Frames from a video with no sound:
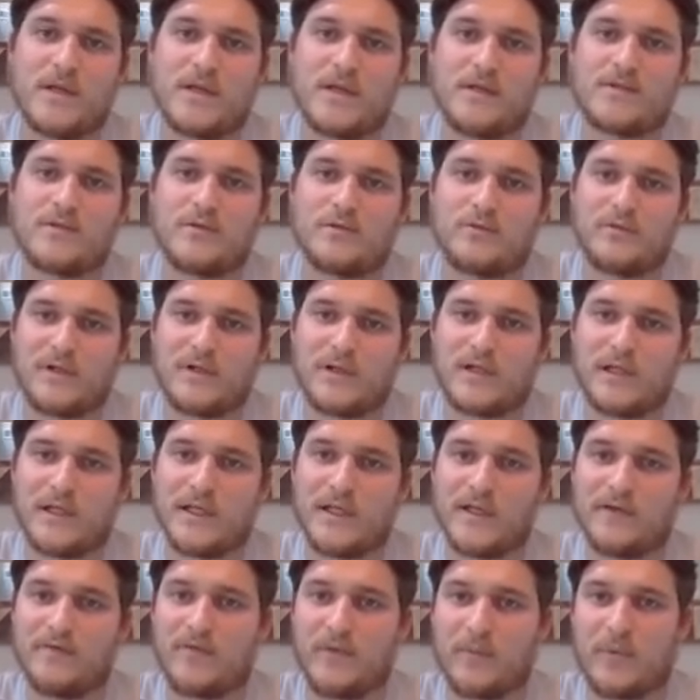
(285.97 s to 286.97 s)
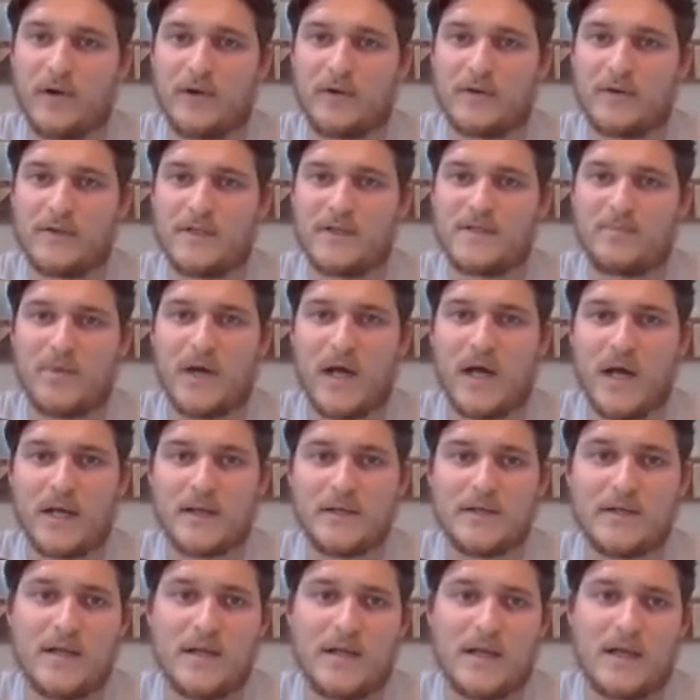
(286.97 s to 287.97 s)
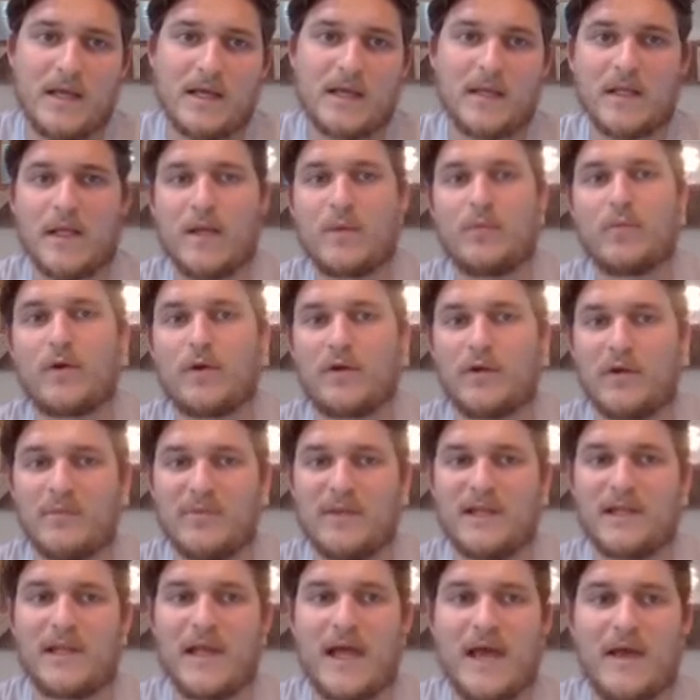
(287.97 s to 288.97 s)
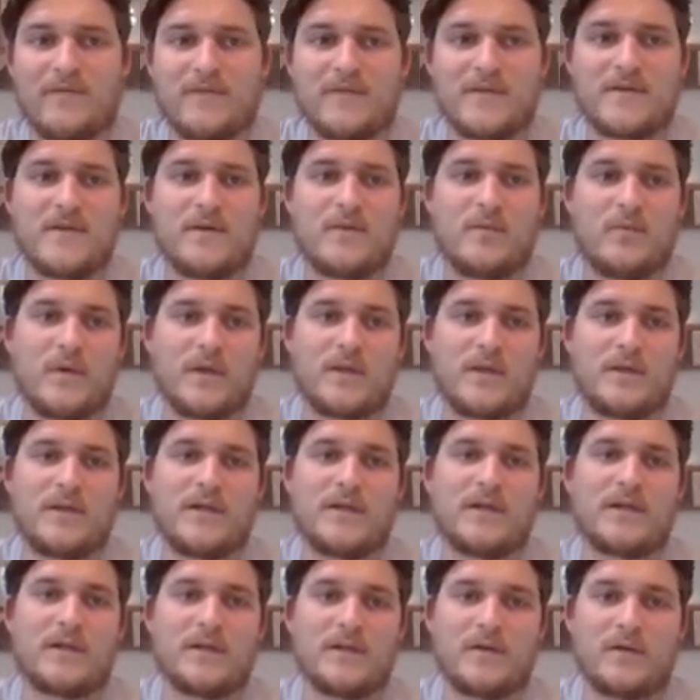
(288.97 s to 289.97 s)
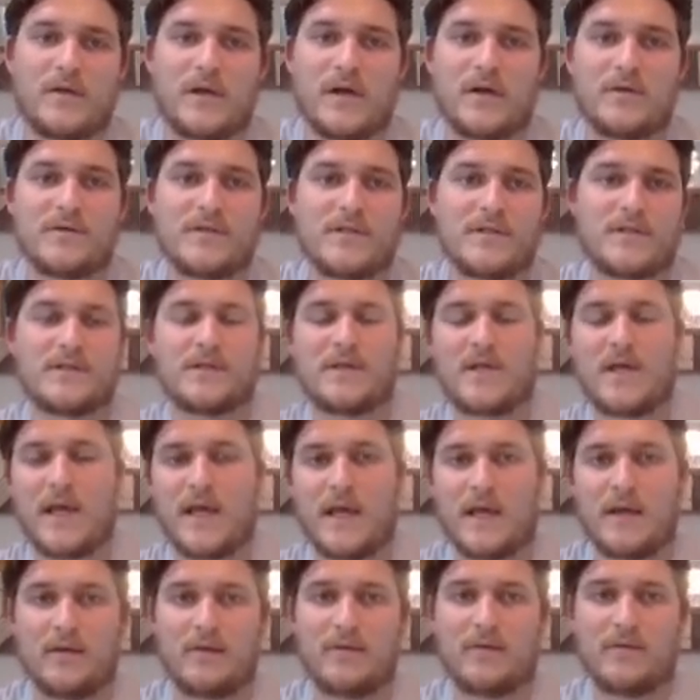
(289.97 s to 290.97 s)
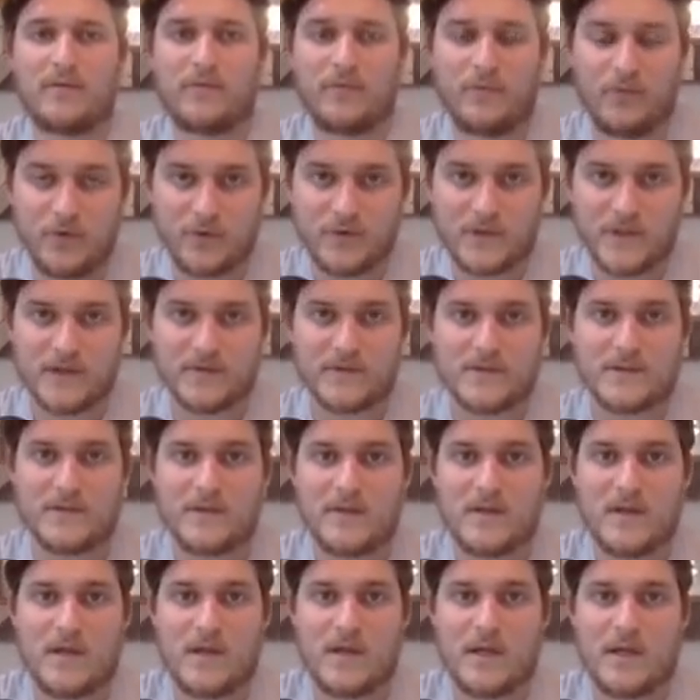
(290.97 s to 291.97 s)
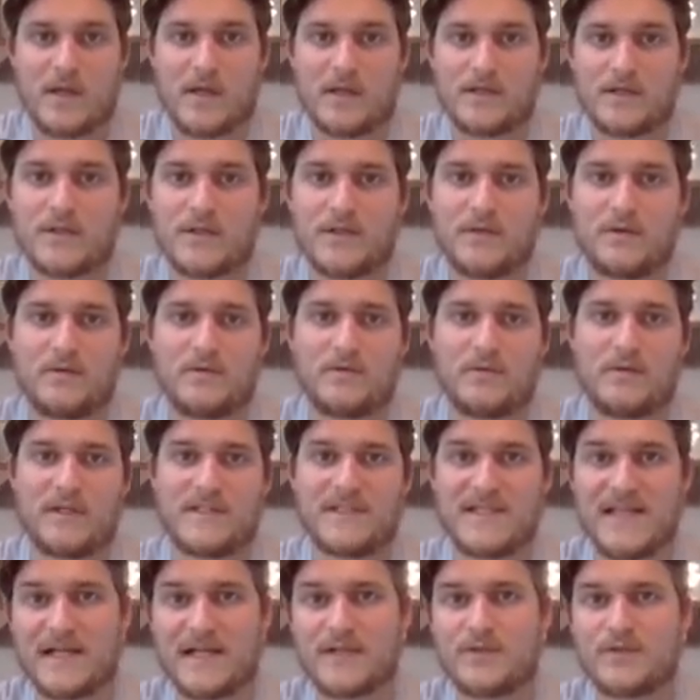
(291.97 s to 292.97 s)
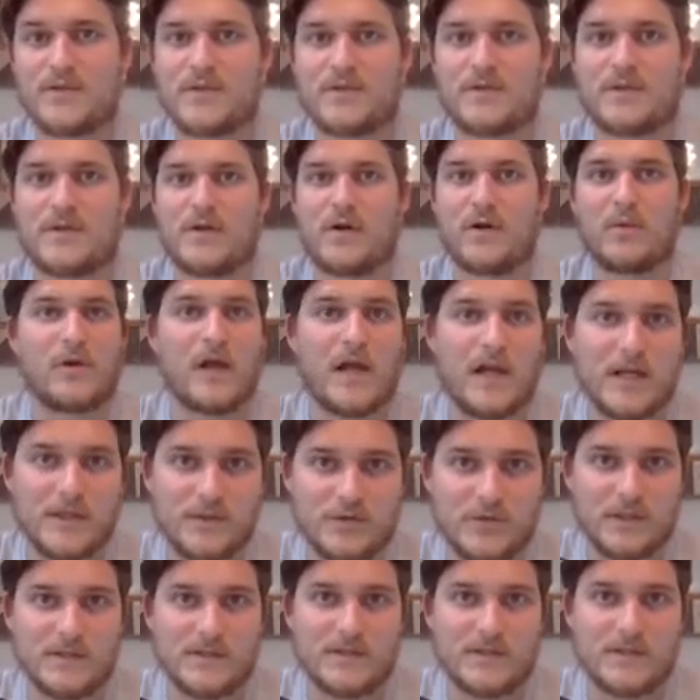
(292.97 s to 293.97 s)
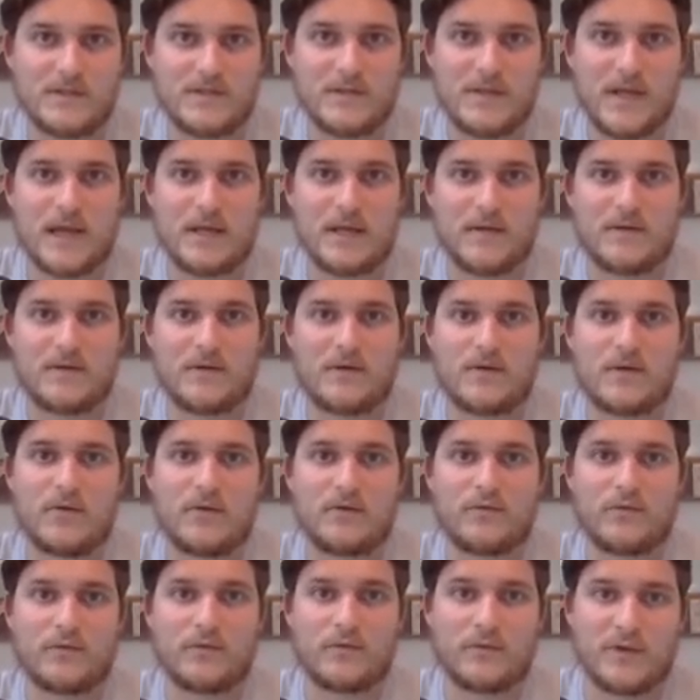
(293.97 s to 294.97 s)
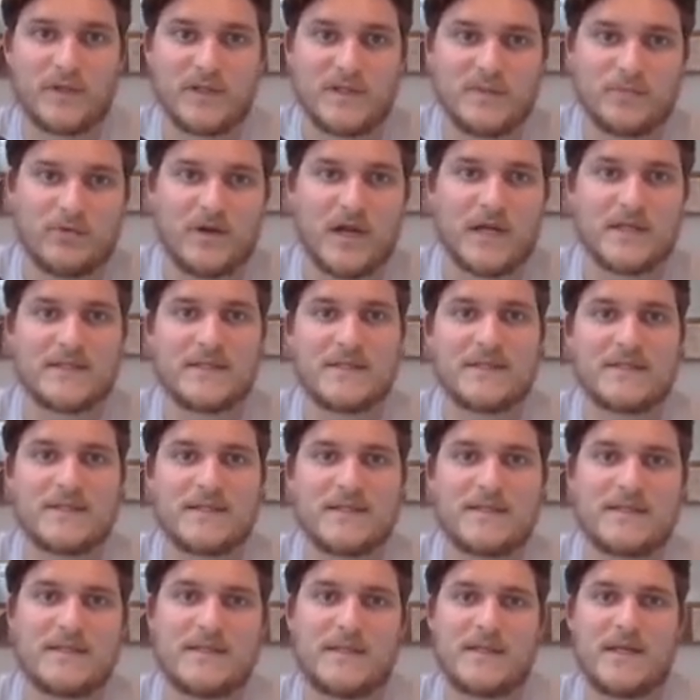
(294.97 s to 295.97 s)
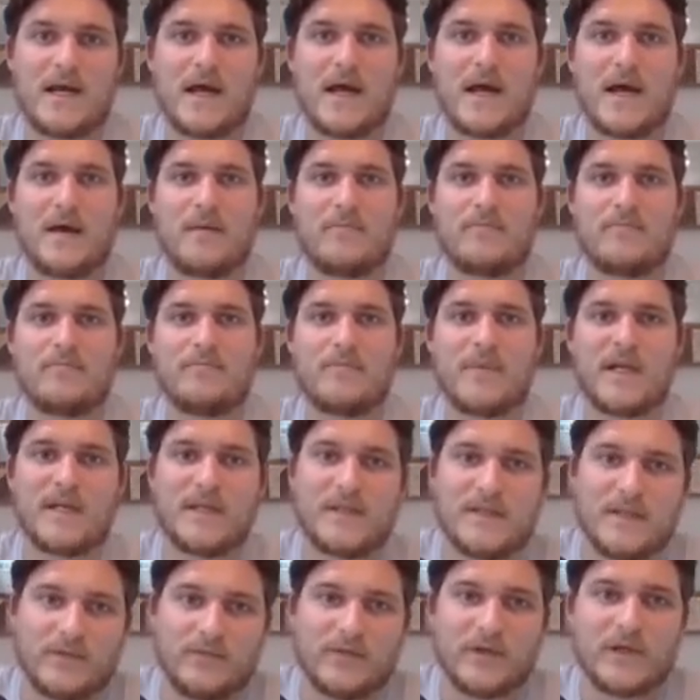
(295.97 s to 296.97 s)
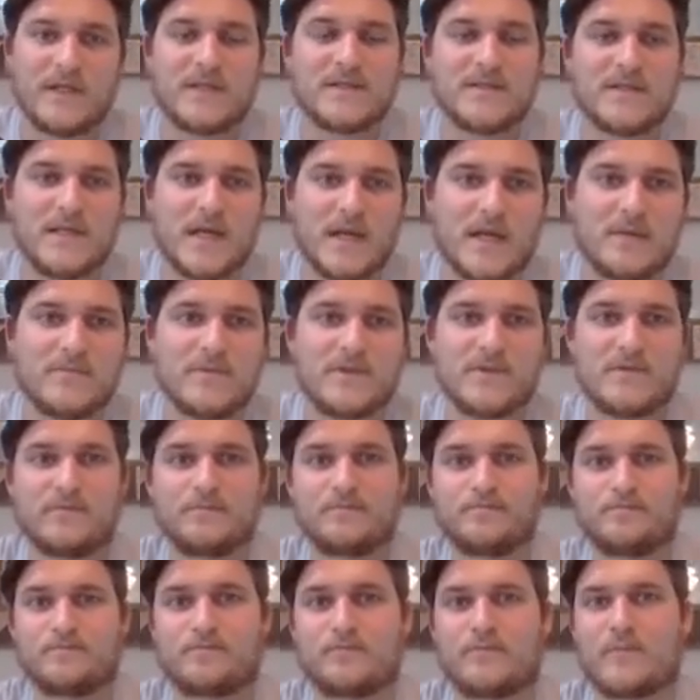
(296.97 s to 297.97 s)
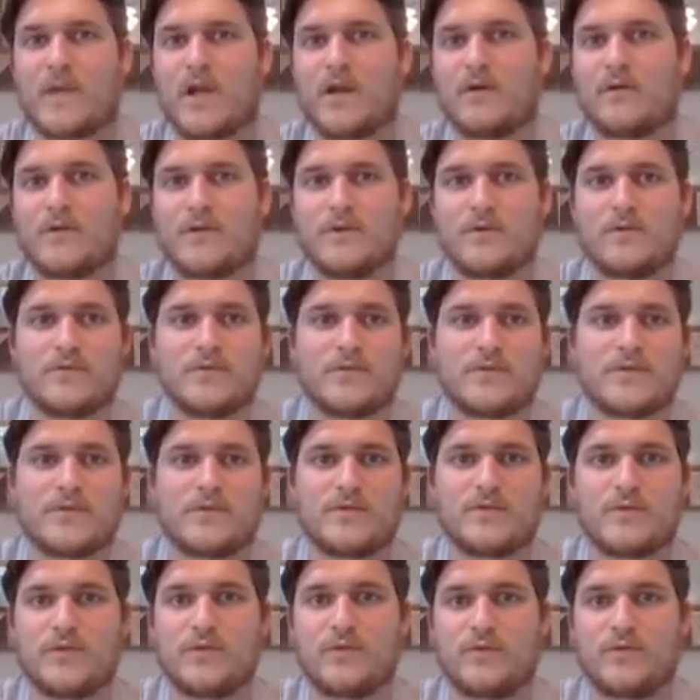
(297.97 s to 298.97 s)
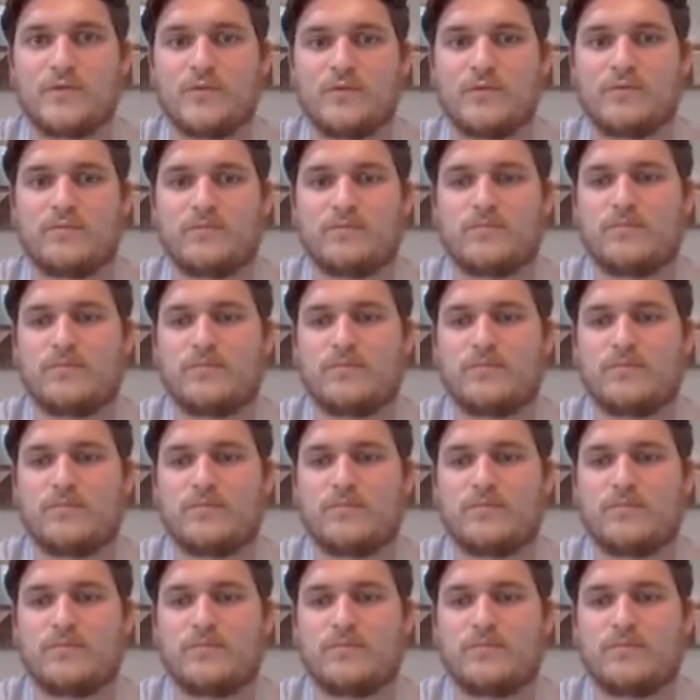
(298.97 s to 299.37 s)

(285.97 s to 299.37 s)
to cleave apart this bond, and then we're going to be left with the glucose and fructose. And so it's not just carbohydrates that go through these processes. Many different enzymes are used to